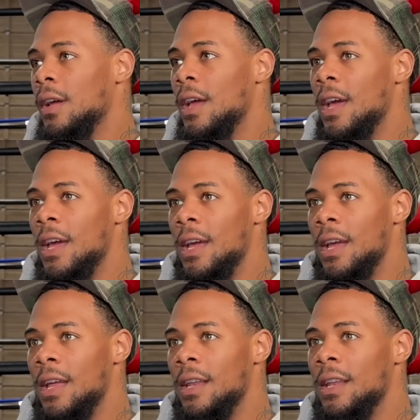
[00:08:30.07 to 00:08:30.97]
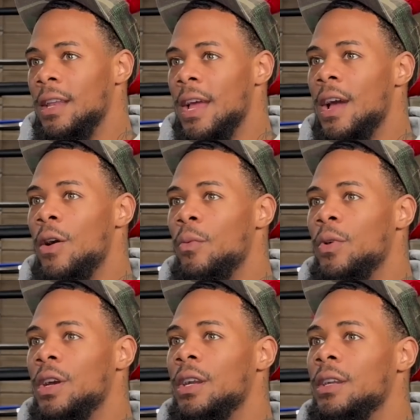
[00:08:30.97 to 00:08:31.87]
And now
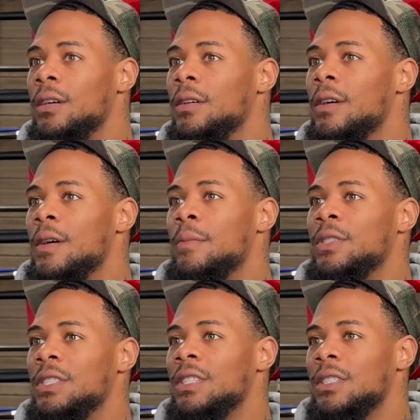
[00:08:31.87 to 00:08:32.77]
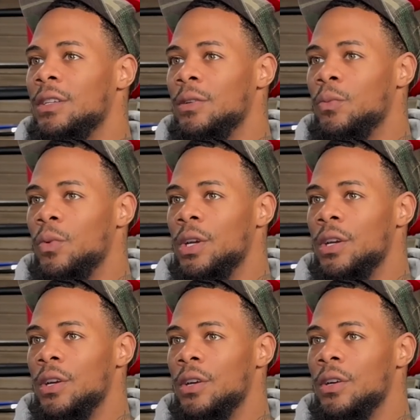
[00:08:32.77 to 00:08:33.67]
we're in a position
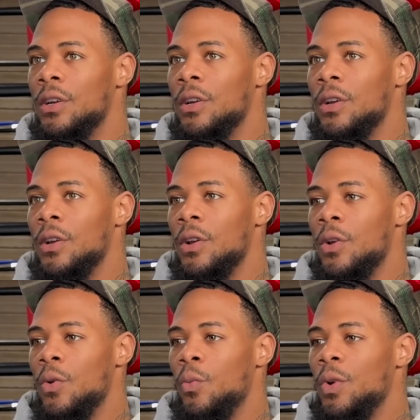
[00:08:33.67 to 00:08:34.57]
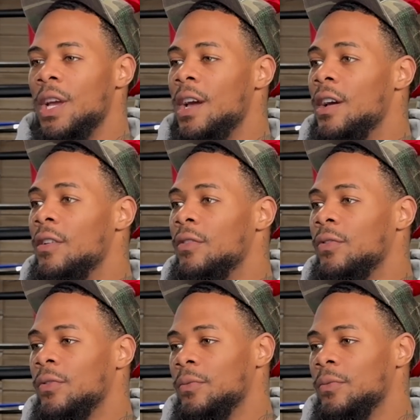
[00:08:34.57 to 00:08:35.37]
where we have